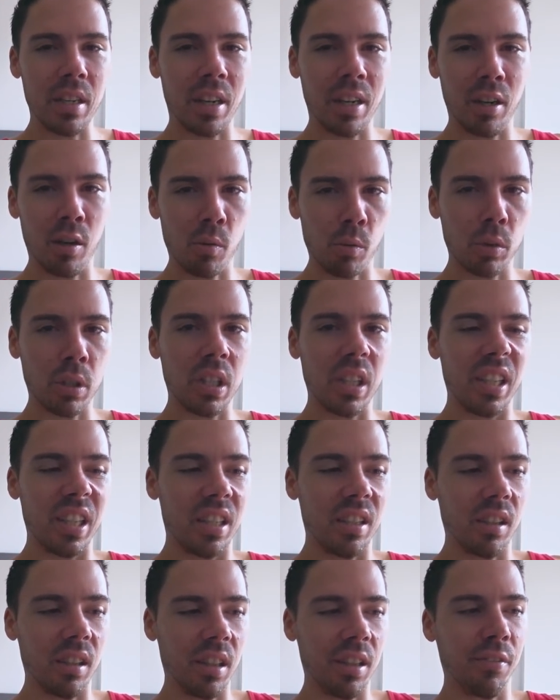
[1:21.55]
I only
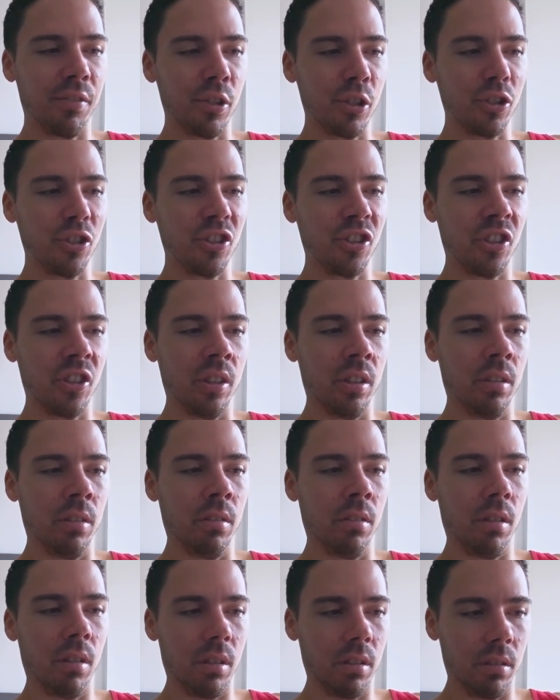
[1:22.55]
eat livers.
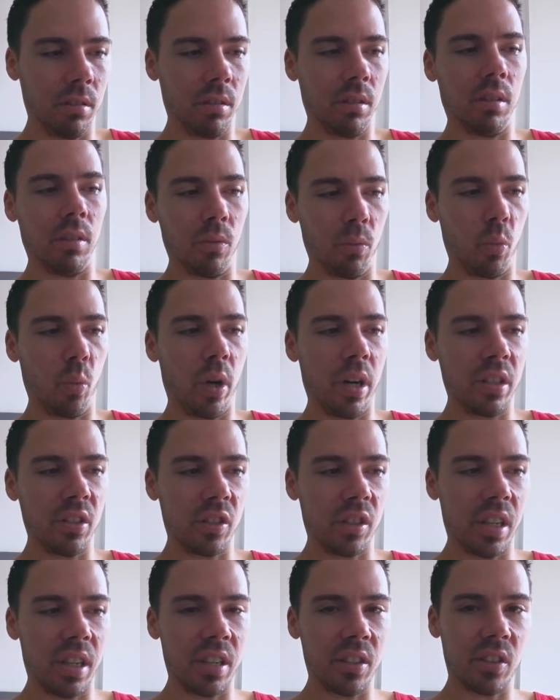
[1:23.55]
And
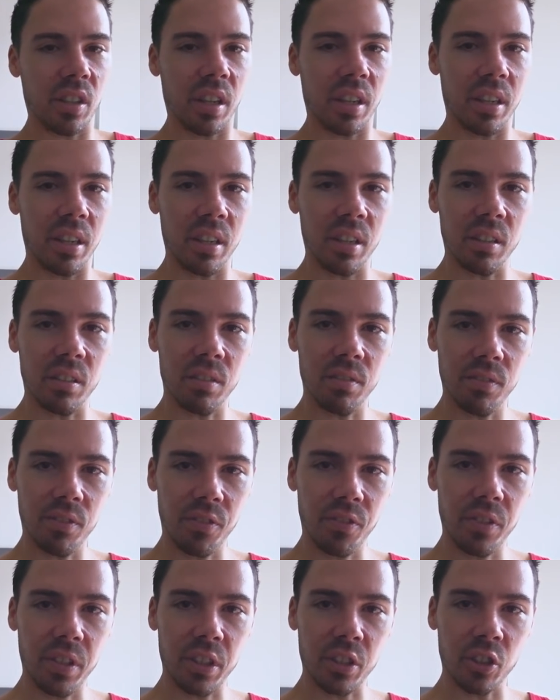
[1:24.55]
Wednesdays I eat a
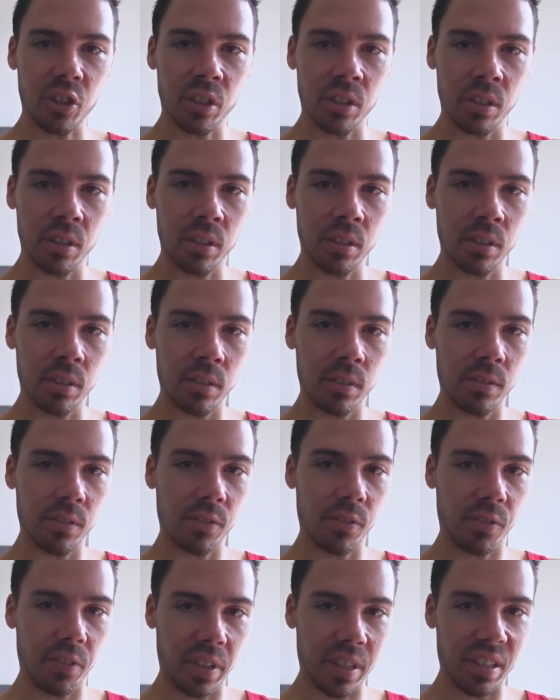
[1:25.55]
fish
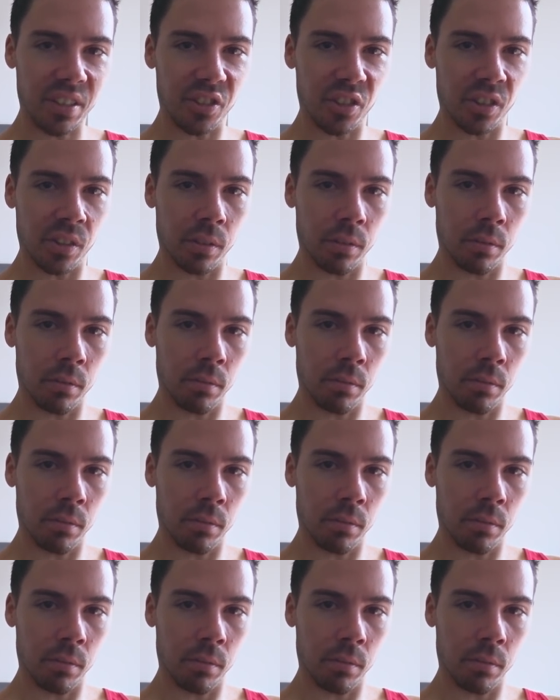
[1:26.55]
face.